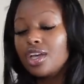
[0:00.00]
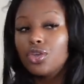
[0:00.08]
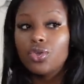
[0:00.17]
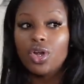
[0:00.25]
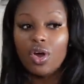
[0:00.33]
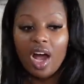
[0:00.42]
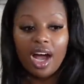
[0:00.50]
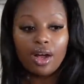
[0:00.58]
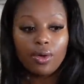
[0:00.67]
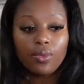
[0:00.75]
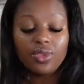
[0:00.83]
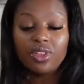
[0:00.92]
You know
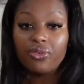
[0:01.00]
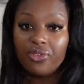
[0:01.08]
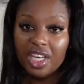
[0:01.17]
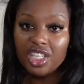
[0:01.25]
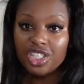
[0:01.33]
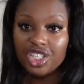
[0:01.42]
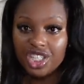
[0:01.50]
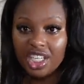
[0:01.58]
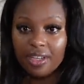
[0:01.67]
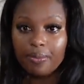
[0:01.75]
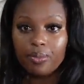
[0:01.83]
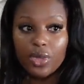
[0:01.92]
how the fitted
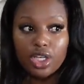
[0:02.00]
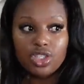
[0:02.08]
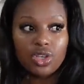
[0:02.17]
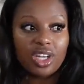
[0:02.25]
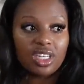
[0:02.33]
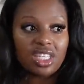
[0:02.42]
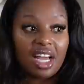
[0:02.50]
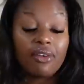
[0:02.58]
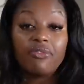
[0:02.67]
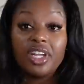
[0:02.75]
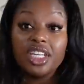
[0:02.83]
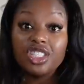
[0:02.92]
sheet, so there's like a
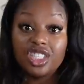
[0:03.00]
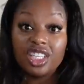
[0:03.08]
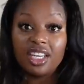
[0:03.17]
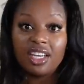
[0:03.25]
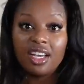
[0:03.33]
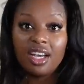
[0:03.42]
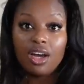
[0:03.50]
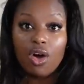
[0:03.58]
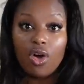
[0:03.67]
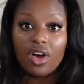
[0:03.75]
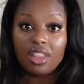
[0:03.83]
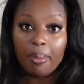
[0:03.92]
fitted sheet
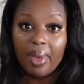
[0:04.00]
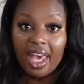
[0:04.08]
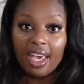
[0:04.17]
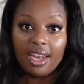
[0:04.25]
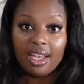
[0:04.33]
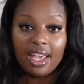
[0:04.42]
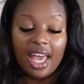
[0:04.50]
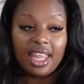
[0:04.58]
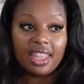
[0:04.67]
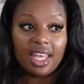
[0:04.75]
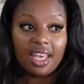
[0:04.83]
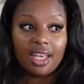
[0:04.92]
on the bed
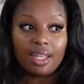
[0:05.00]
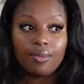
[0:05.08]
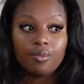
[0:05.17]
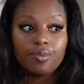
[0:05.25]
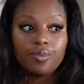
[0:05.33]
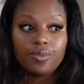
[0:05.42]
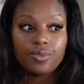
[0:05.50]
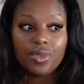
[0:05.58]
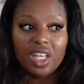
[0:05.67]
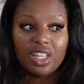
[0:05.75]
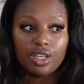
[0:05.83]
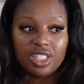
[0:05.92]
and then
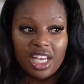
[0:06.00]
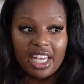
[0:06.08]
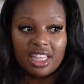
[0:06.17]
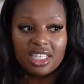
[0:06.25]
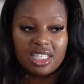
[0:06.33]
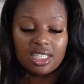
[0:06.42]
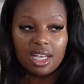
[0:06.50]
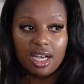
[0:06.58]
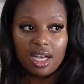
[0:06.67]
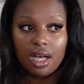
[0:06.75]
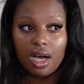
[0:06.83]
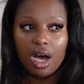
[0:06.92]
there's like this
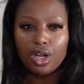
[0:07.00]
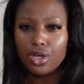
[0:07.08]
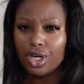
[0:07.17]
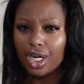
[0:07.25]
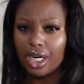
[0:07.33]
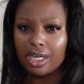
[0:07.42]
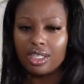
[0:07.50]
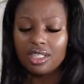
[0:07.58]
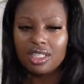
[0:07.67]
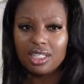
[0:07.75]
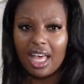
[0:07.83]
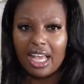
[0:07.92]
under
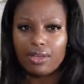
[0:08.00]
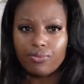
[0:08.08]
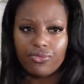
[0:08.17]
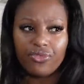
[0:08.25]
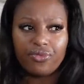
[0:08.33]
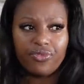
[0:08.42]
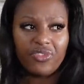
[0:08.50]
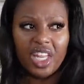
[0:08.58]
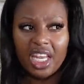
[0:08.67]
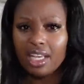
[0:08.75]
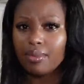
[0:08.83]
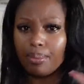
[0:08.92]
like
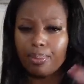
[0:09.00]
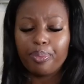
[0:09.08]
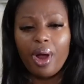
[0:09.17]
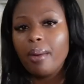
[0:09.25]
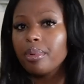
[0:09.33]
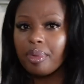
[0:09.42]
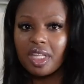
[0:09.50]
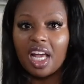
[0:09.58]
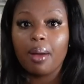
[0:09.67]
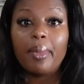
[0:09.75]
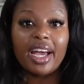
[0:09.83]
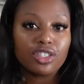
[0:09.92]
fitted, probably like
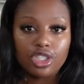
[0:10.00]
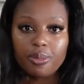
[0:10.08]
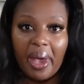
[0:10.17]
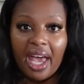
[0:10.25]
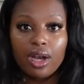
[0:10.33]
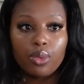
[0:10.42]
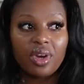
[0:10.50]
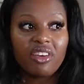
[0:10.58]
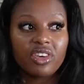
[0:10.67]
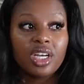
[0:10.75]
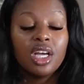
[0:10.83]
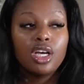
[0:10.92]
a mattress pad or
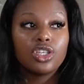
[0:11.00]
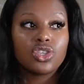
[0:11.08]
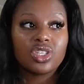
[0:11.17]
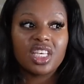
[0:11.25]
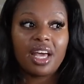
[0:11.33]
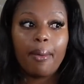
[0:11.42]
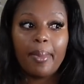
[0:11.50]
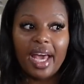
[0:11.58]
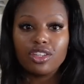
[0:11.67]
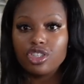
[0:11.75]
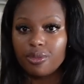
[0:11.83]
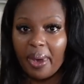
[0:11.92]
whatever. So it's like a
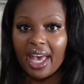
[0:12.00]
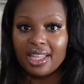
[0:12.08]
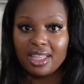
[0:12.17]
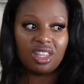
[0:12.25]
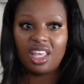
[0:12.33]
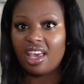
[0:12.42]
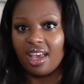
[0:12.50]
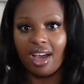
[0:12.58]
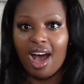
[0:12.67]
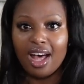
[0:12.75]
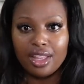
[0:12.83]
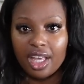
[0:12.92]
mattress pad thing
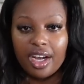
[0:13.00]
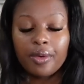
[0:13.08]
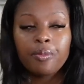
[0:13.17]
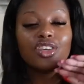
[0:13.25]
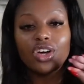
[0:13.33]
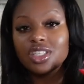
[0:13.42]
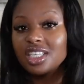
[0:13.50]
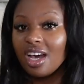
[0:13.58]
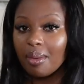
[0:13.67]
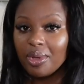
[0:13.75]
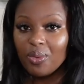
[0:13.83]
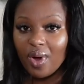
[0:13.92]
on there. Y'all tell
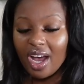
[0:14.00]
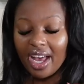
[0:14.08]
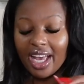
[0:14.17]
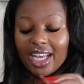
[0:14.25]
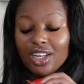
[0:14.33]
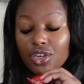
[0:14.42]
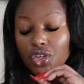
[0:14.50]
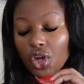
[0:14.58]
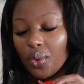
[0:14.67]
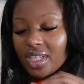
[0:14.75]
me why, no